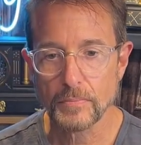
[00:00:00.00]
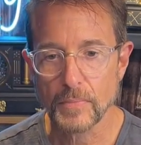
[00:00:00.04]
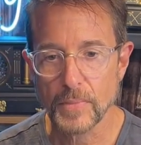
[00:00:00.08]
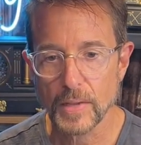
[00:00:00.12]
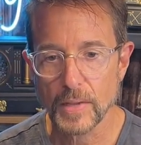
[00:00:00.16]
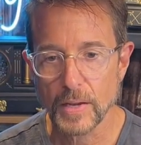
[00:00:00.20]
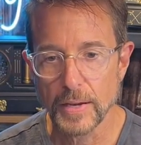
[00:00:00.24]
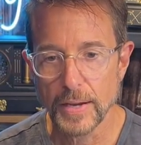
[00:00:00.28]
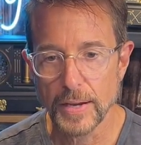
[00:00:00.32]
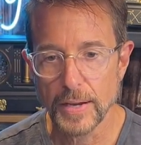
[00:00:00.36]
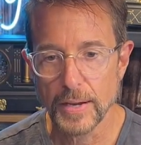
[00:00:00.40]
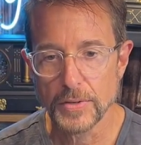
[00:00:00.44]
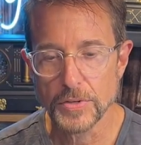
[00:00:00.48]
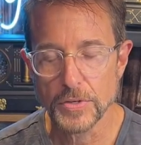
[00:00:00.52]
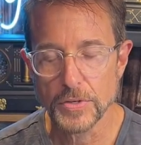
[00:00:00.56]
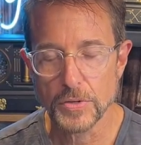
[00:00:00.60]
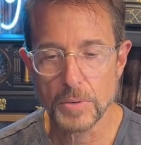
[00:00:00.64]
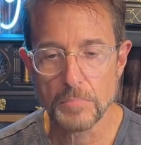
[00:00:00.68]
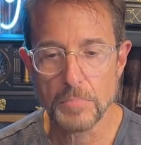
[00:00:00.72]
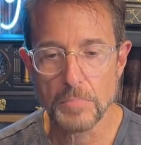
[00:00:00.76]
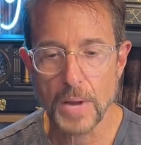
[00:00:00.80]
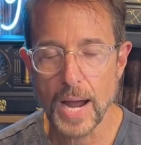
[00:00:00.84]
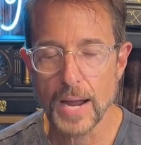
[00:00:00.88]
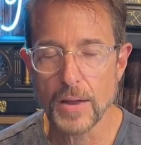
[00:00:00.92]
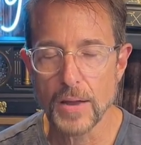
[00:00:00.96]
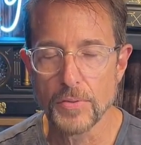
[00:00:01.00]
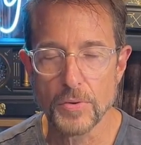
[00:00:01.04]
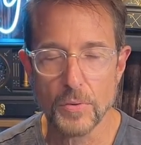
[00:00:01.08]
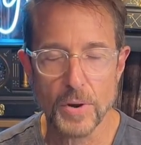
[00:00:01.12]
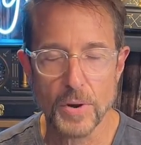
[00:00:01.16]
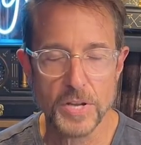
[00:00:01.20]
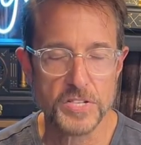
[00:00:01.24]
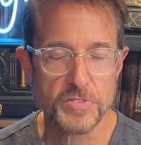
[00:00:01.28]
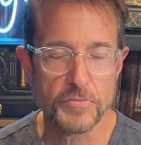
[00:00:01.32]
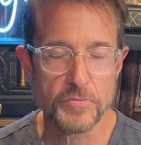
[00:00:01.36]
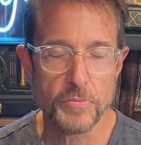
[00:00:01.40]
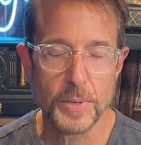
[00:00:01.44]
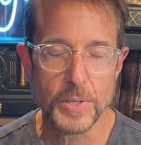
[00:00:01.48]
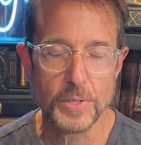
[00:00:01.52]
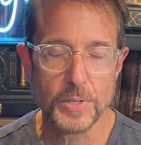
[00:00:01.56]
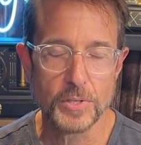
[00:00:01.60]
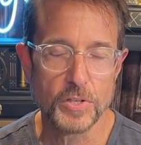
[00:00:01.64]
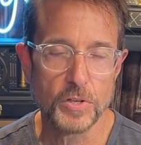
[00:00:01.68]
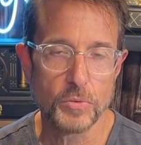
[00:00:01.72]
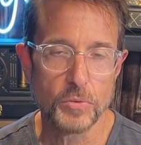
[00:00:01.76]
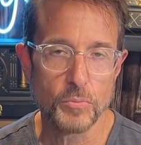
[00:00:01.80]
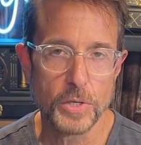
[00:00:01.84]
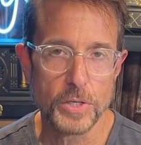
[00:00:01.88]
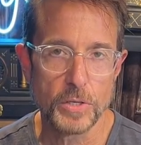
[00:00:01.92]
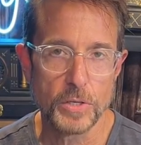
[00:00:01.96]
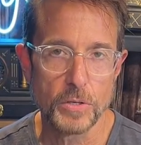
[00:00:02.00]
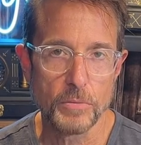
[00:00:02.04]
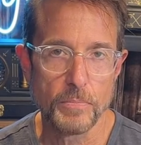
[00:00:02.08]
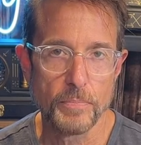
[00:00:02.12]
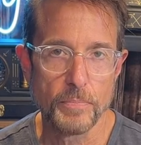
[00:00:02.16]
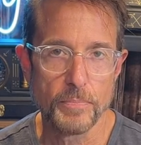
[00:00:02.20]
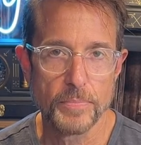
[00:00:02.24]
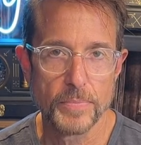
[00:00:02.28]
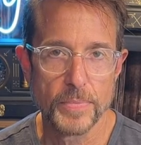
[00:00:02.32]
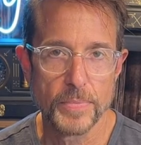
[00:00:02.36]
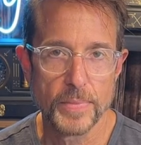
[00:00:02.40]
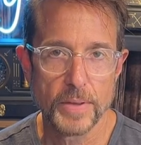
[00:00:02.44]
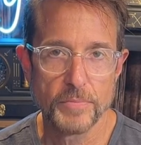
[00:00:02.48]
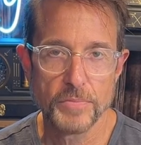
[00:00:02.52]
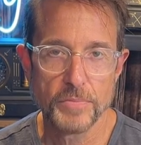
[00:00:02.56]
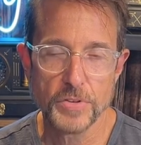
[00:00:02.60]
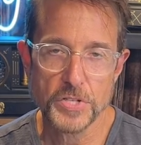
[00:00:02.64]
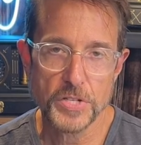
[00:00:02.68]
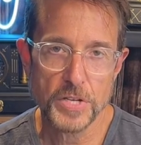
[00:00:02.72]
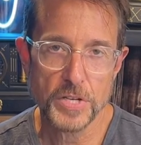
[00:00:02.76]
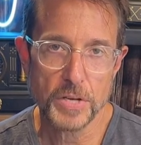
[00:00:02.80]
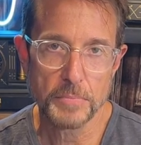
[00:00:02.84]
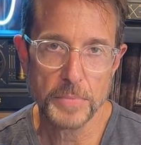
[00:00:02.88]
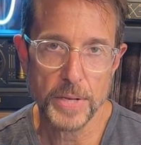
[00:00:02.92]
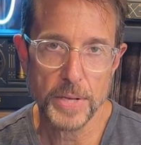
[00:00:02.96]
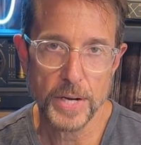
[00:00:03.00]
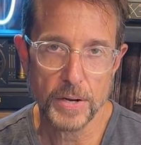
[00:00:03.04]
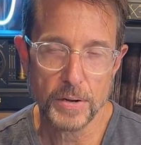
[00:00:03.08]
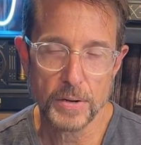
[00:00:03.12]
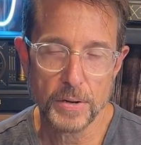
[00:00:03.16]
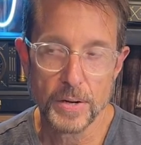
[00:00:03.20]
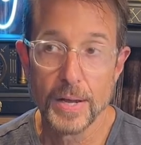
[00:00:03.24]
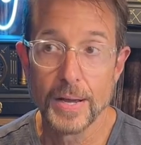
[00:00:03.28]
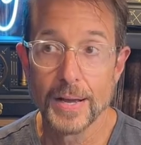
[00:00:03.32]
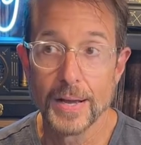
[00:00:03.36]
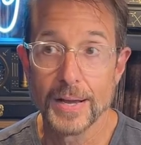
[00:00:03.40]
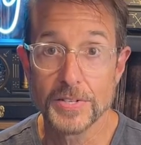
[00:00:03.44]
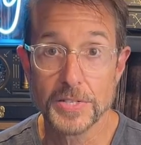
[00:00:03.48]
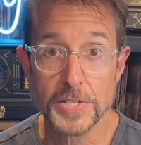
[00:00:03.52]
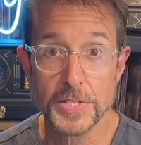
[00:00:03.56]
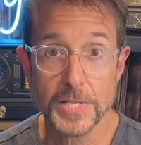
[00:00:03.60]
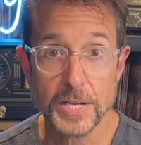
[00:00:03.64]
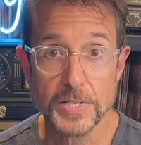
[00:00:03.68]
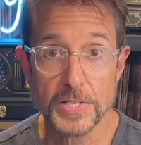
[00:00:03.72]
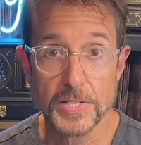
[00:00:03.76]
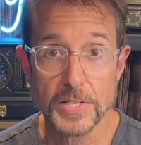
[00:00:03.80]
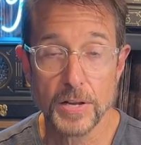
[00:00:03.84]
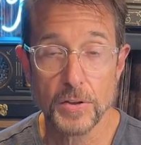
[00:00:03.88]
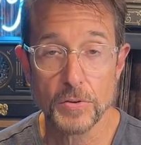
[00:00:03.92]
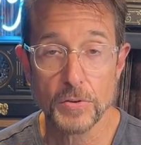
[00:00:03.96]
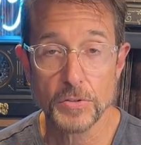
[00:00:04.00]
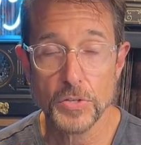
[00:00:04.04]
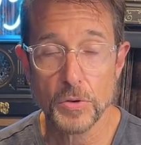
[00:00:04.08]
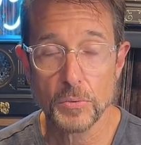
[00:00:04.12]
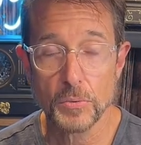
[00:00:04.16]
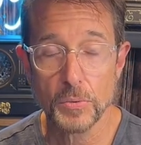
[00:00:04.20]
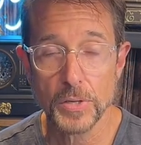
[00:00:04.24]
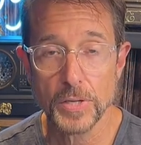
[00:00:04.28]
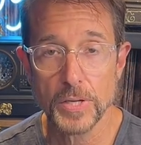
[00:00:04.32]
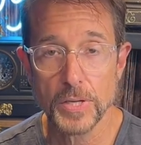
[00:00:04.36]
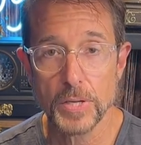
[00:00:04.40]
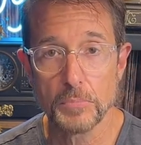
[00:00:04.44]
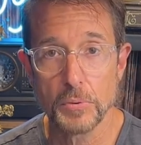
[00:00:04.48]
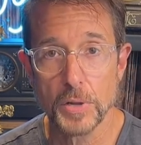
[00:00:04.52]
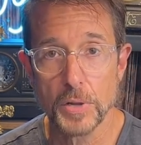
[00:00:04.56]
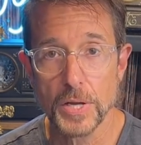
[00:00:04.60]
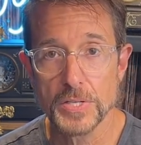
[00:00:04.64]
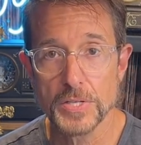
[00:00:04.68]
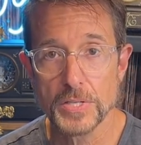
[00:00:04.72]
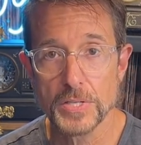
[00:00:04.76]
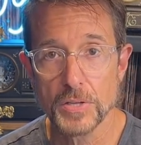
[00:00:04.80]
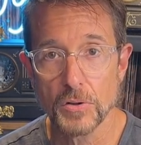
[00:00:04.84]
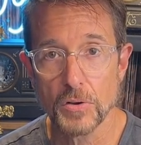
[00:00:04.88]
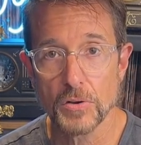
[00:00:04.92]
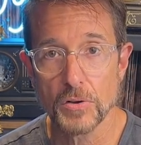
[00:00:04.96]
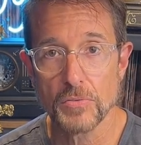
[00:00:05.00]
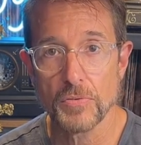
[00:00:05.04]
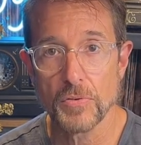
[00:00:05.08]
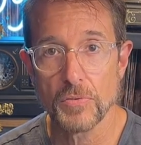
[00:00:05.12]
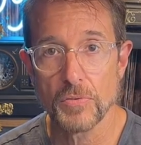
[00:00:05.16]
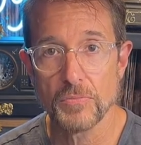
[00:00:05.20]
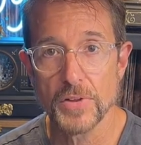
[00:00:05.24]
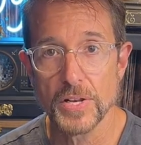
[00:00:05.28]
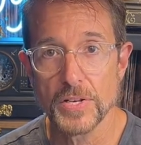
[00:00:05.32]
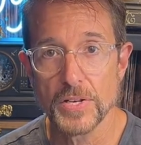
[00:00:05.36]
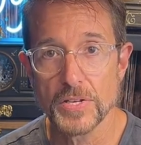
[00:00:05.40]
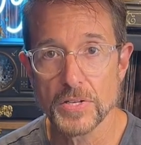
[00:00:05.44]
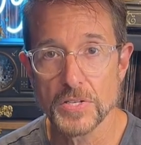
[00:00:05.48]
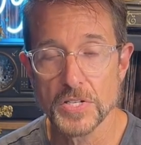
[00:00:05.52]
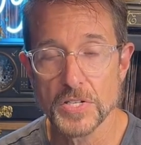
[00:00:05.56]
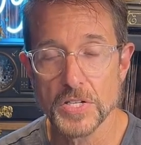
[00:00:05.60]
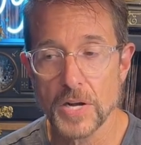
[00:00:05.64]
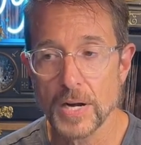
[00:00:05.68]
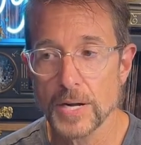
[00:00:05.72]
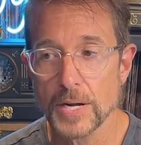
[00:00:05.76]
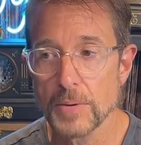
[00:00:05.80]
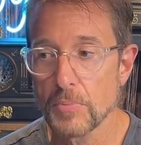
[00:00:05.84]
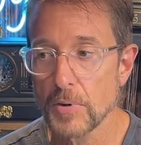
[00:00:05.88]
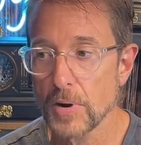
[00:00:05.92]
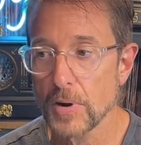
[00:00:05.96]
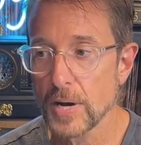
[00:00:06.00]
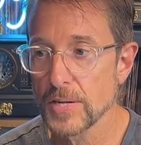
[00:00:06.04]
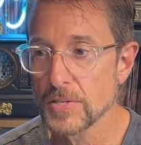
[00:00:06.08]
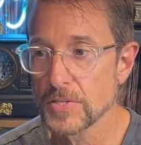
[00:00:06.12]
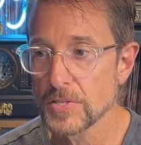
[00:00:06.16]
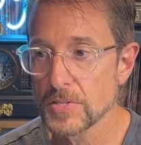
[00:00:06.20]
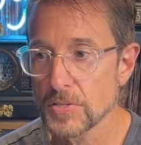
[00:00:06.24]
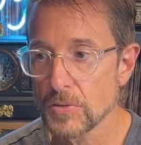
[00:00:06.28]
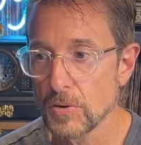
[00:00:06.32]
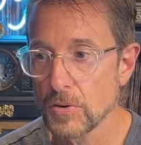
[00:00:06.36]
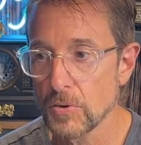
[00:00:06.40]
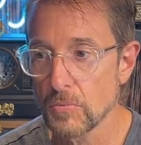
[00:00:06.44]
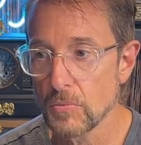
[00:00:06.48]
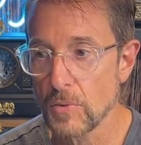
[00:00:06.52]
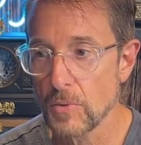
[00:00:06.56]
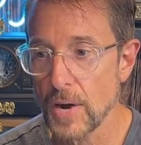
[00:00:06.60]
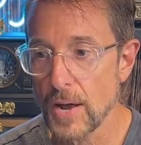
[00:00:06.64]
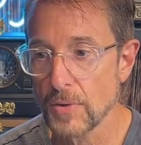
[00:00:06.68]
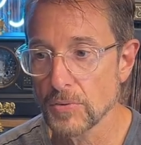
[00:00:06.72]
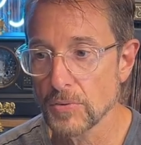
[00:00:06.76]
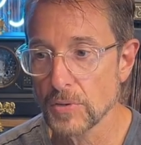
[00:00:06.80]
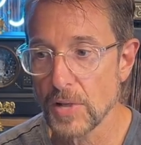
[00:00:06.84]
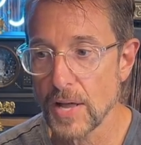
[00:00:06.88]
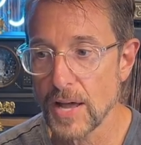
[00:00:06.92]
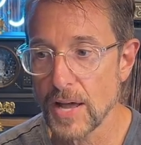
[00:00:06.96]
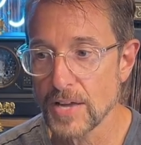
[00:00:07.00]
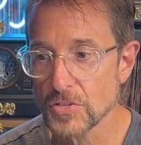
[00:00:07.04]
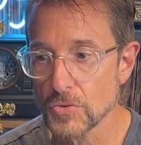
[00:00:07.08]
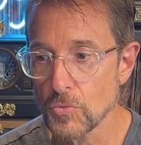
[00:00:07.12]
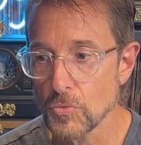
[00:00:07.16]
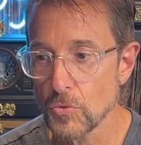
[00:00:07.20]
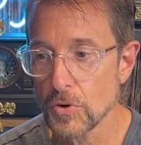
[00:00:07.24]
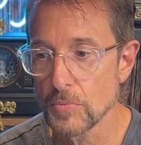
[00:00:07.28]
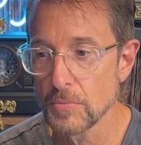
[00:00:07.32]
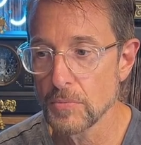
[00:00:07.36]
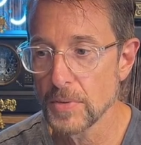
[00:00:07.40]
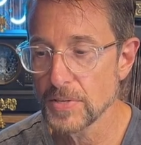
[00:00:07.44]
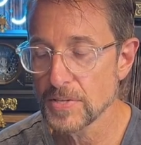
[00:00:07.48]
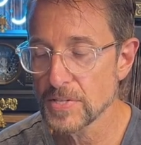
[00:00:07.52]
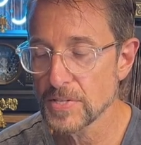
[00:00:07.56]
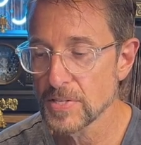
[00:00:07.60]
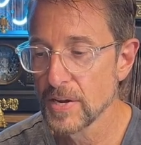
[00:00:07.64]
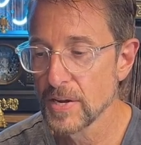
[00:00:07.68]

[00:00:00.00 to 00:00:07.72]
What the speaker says: And you can buy the rest of them at Goodwill if you see them there. Estate sales are a really good place to look for vintage Shiny Brights or round glass ornaments.